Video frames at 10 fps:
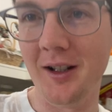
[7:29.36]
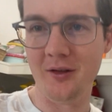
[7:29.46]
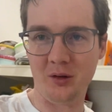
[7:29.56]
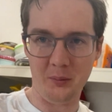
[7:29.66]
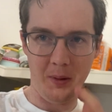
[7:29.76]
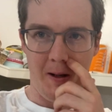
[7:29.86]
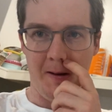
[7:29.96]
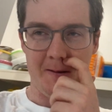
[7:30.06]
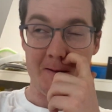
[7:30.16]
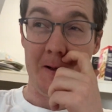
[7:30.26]
from
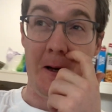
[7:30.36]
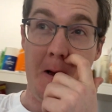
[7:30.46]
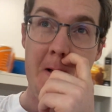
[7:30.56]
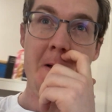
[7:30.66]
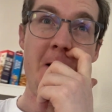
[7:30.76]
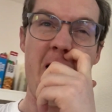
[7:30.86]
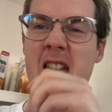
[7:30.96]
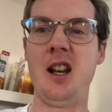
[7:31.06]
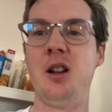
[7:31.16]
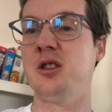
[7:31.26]
pasta.
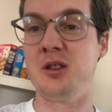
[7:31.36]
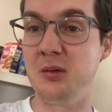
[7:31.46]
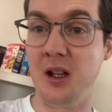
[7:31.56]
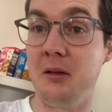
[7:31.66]
And I'd just be like,